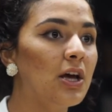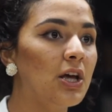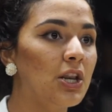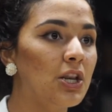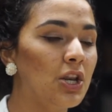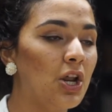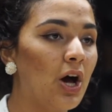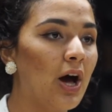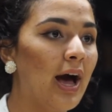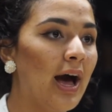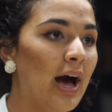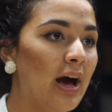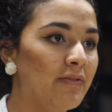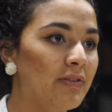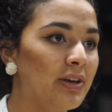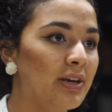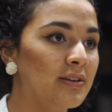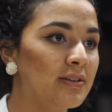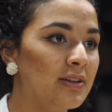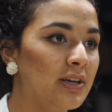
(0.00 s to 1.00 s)
not
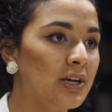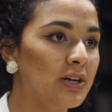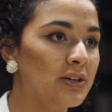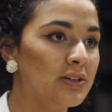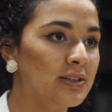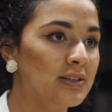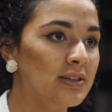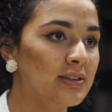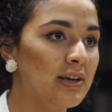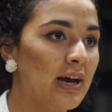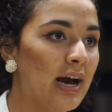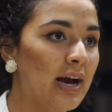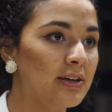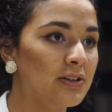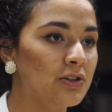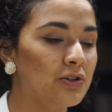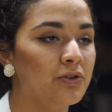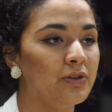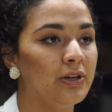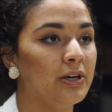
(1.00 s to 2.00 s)
having terrorist
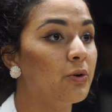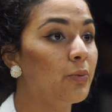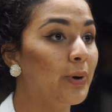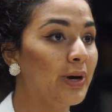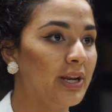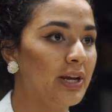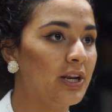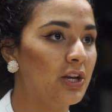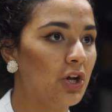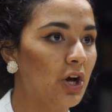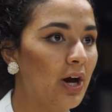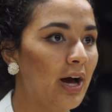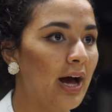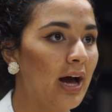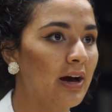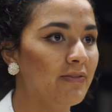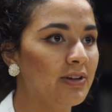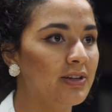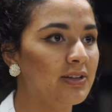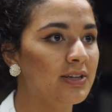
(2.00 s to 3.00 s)
attacks equating not
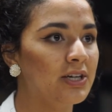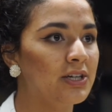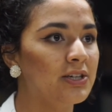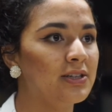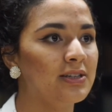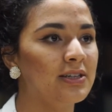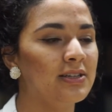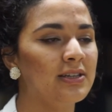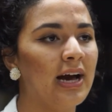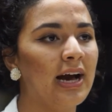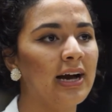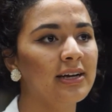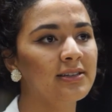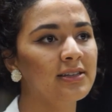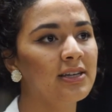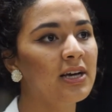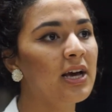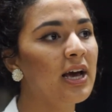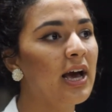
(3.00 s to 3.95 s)
having terrorist attacks.